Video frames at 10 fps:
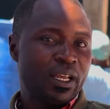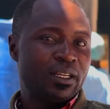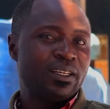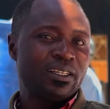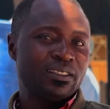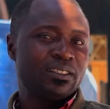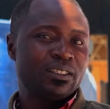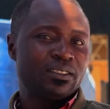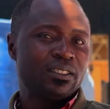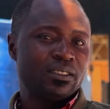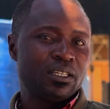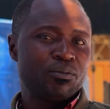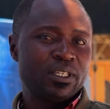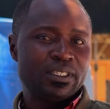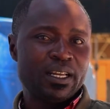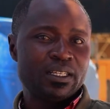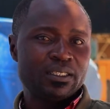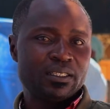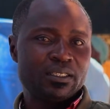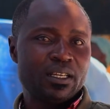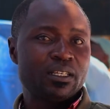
addressing the systemic challenges,